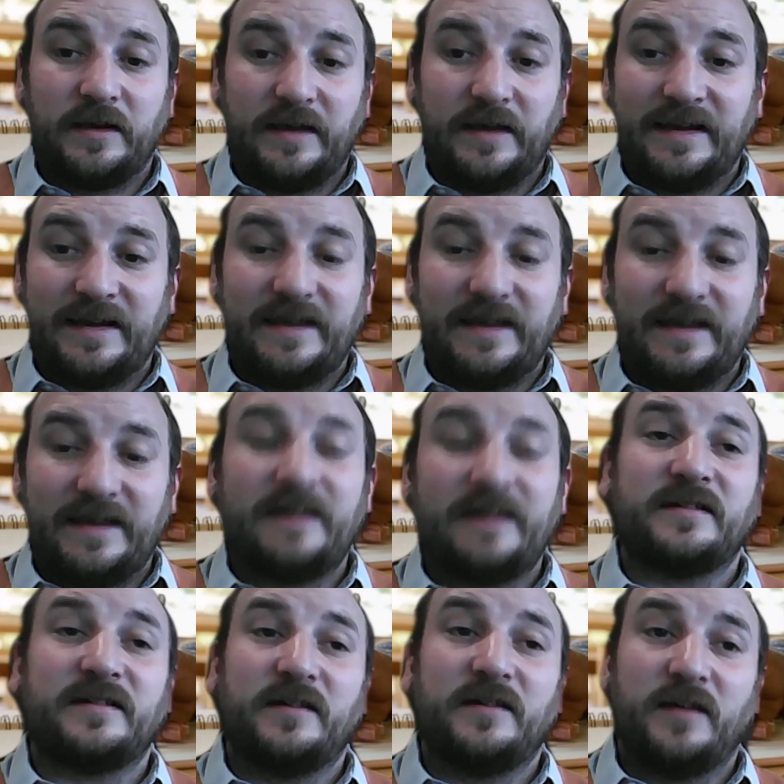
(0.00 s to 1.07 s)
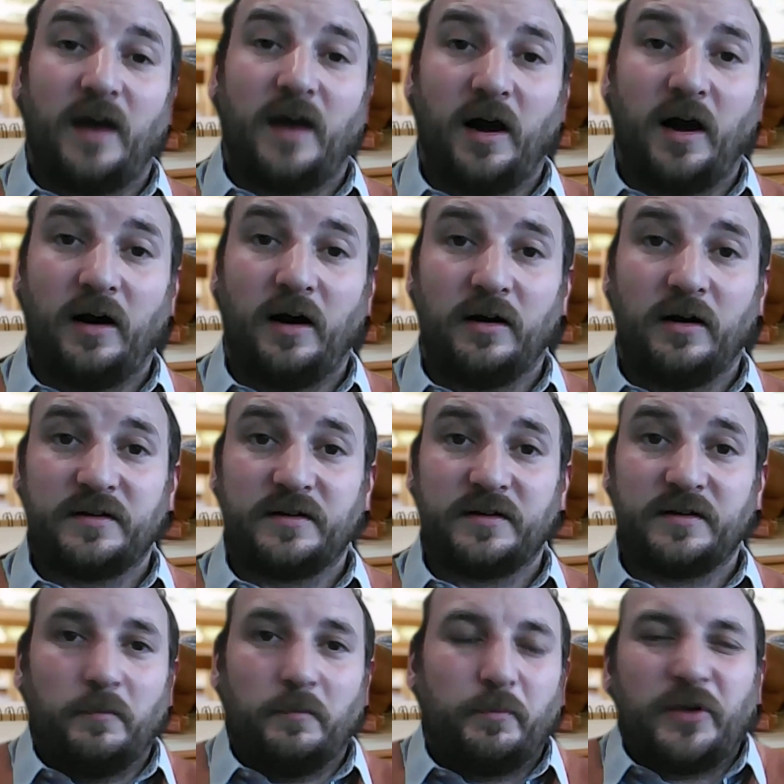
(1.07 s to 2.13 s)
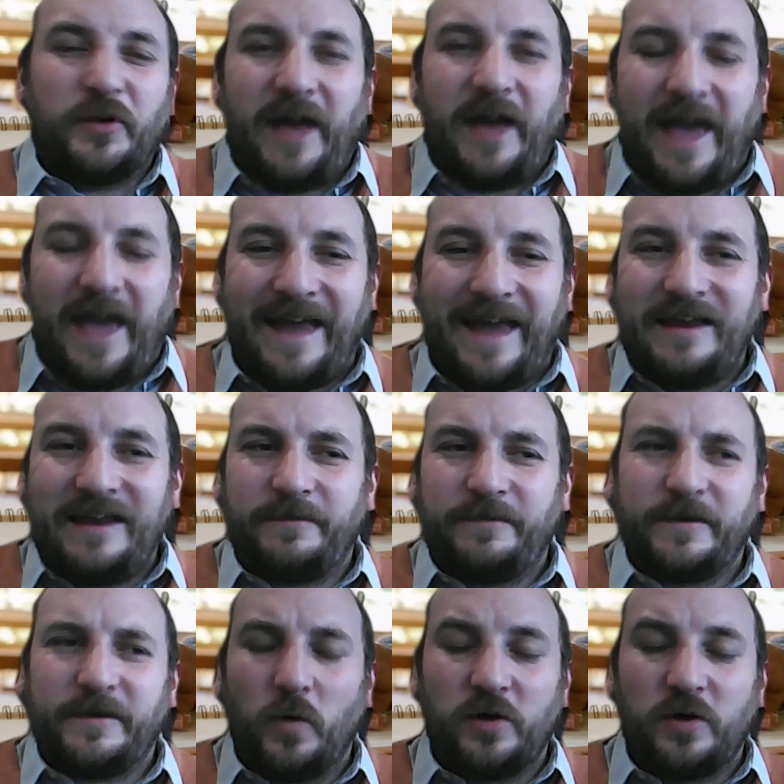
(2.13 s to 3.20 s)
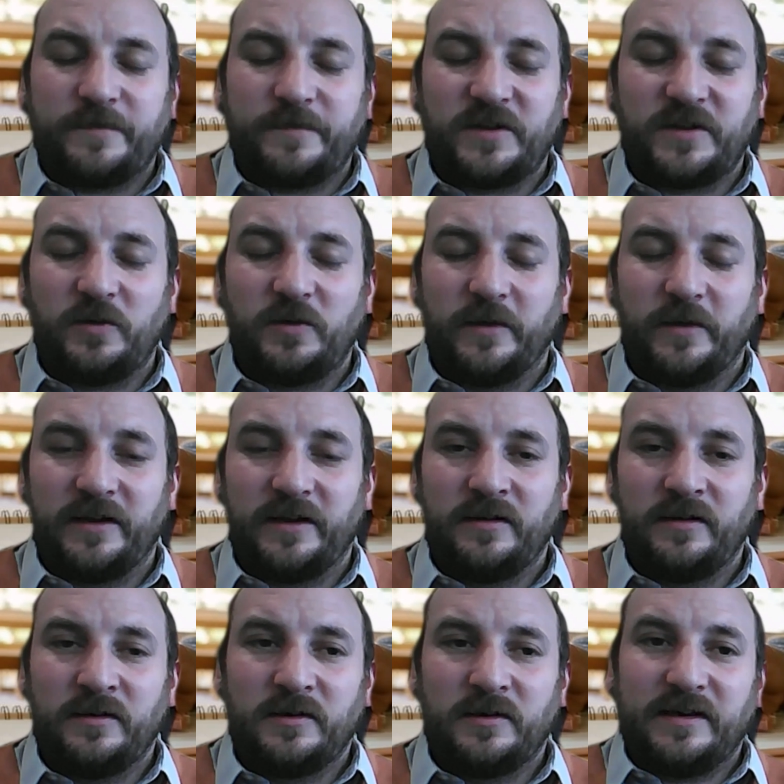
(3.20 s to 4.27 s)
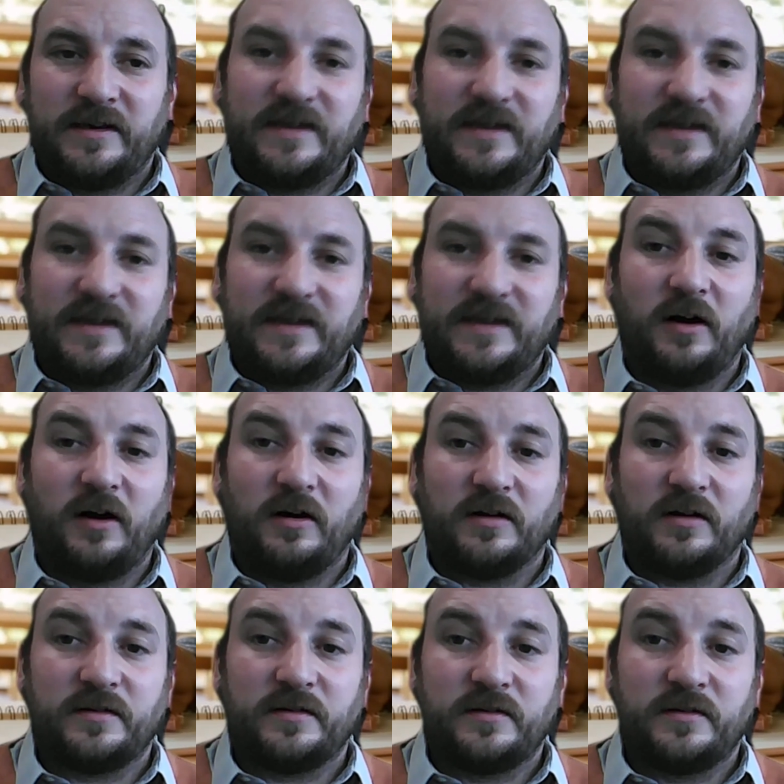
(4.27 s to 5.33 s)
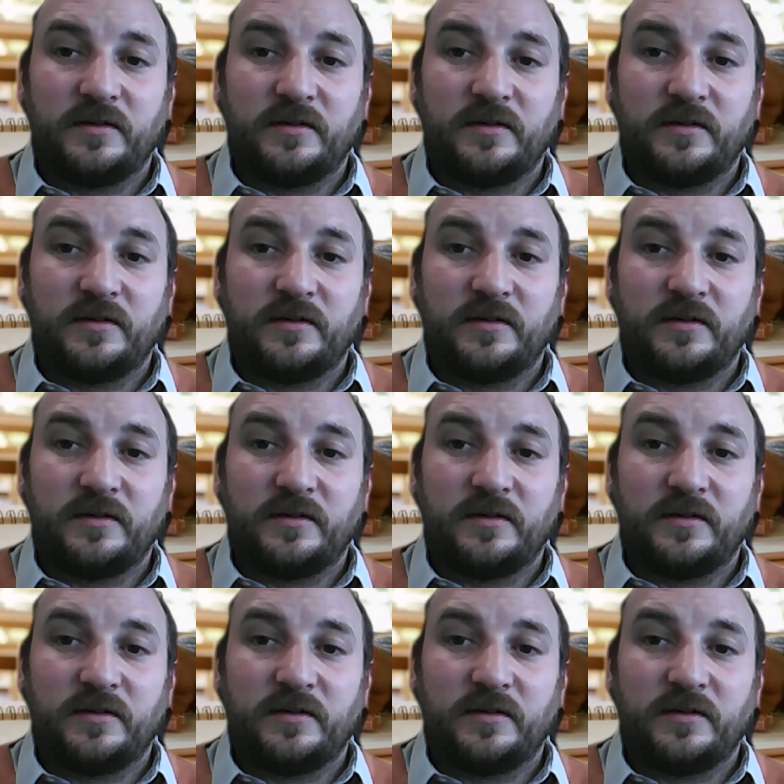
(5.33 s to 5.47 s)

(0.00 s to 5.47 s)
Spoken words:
It is hard, but anything worth doing is hard.